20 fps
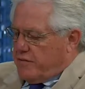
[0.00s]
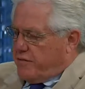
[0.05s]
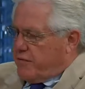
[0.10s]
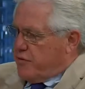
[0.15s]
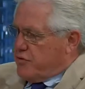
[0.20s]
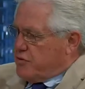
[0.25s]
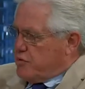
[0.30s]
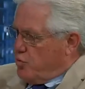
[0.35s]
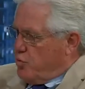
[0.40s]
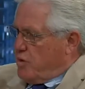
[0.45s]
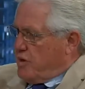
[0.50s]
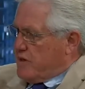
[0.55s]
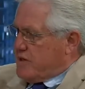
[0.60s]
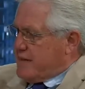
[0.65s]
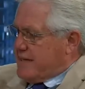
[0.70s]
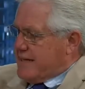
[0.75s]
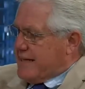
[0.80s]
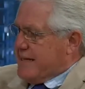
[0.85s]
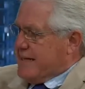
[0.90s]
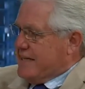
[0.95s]
the first
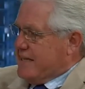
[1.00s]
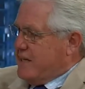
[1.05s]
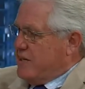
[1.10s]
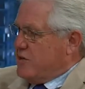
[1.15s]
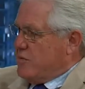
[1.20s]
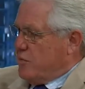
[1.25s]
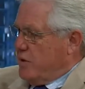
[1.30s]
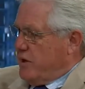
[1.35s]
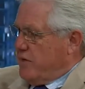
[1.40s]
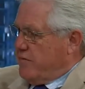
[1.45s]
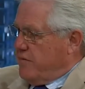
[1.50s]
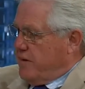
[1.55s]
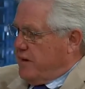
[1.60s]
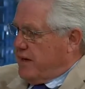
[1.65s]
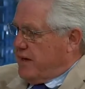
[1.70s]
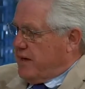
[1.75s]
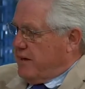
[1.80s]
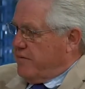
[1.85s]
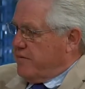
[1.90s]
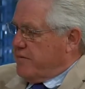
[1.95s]
was in
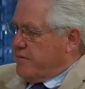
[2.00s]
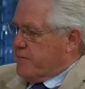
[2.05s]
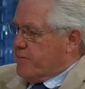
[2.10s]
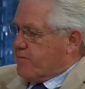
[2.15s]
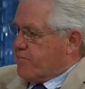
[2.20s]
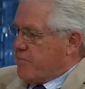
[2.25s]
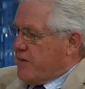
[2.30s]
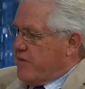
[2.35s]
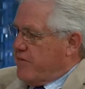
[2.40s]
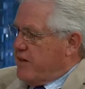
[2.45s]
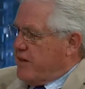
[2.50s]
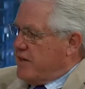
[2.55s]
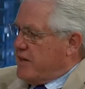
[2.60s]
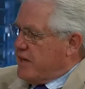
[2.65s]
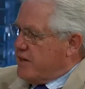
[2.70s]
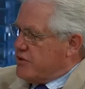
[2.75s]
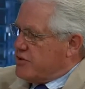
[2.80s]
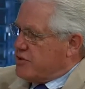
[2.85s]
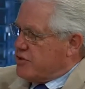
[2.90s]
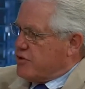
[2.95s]
1925, the
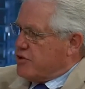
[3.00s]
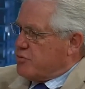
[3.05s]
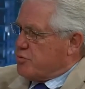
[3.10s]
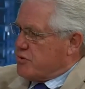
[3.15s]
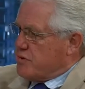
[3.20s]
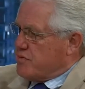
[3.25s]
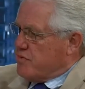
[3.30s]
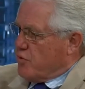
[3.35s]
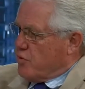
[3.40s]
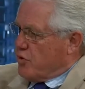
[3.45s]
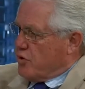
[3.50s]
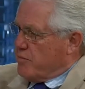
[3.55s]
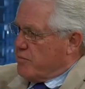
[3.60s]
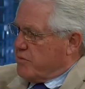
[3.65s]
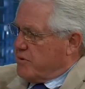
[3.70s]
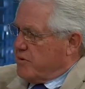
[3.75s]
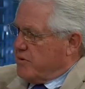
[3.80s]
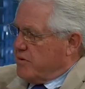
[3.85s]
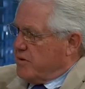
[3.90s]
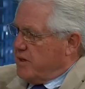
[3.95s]
United Church was
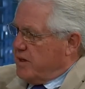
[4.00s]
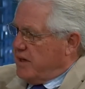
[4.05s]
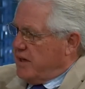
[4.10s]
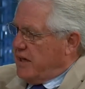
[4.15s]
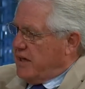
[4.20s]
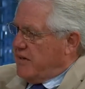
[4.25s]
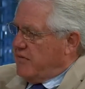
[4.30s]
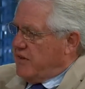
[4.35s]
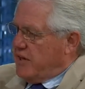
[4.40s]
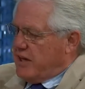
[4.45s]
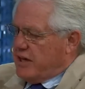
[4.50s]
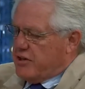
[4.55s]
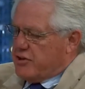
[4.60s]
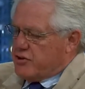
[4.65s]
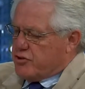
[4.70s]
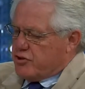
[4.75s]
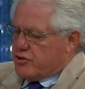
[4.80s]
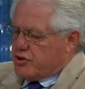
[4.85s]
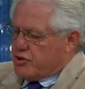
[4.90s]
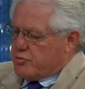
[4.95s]
formed. And the United
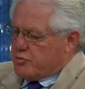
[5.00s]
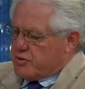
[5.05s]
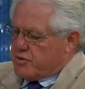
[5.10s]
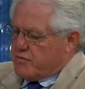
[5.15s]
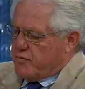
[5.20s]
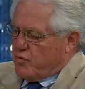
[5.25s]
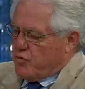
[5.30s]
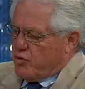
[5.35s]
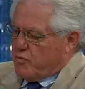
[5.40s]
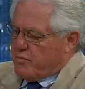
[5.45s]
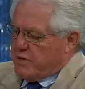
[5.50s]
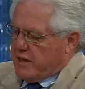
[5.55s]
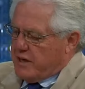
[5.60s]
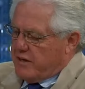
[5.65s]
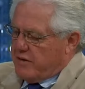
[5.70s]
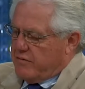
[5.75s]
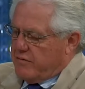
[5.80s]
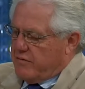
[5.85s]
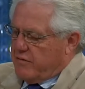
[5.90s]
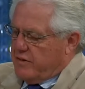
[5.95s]
Church was formed
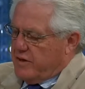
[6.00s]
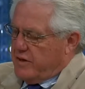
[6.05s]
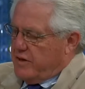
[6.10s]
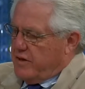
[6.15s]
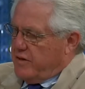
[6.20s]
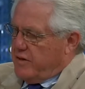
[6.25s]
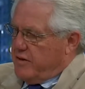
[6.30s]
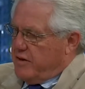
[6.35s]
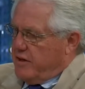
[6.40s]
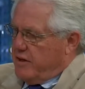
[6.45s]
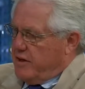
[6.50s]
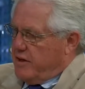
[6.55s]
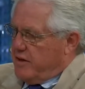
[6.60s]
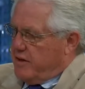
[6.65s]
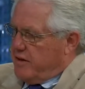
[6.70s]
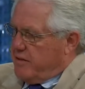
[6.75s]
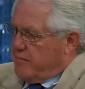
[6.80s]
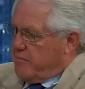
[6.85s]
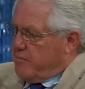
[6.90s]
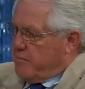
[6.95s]
out of the
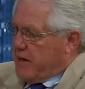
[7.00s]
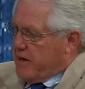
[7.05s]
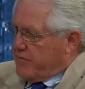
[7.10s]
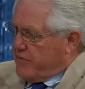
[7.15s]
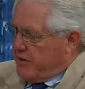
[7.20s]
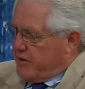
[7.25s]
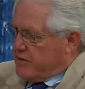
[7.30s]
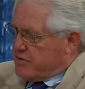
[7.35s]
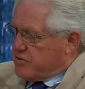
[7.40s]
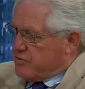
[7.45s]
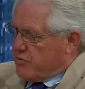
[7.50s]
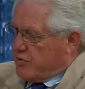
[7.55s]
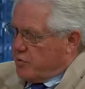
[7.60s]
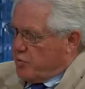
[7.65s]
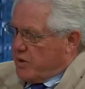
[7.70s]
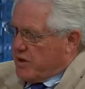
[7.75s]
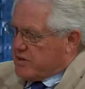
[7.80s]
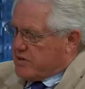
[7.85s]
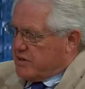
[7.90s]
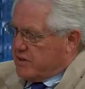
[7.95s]
uh, Methodists or the
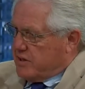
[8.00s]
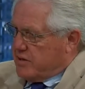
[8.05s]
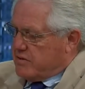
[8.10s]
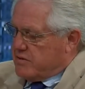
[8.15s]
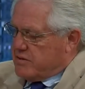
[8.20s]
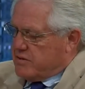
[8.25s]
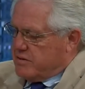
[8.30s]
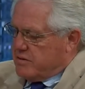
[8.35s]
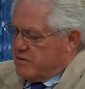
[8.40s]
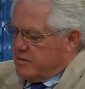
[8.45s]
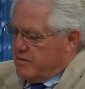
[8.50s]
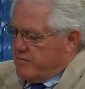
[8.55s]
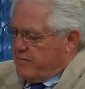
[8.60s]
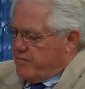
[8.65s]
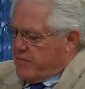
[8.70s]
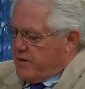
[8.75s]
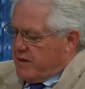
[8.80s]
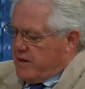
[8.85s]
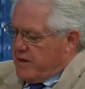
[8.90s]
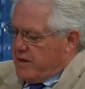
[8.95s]
Wesleyans,
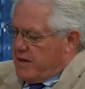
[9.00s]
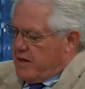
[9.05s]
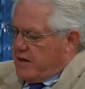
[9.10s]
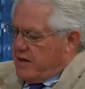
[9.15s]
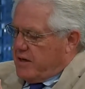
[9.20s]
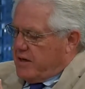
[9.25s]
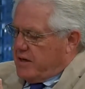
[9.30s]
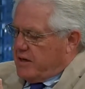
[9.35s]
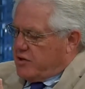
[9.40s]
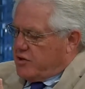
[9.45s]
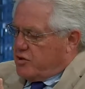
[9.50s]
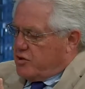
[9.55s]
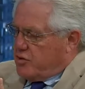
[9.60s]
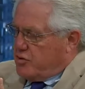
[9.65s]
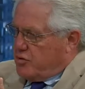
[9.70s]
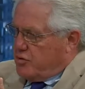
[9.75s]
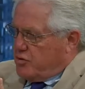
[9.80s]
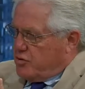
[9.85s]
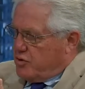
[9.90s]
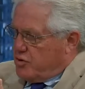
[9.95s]
75%
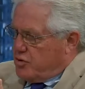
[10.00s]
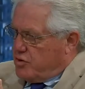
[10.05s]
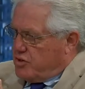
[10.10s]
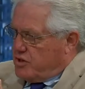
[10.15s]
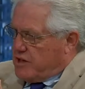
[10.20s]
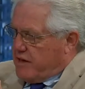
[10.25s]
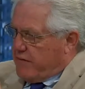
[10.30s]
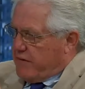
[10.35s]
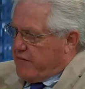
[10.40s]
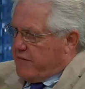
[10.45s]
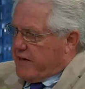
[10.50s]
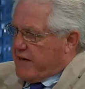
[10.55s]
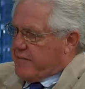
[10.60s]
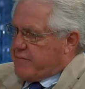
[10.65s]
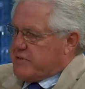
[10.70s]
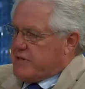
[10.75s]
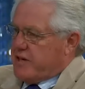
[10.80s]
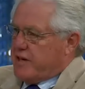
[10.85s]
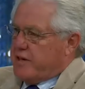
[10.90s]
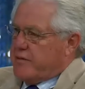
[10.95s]

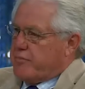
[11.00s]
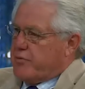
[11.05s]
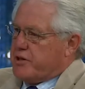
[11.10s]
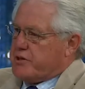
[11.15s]
uh, of the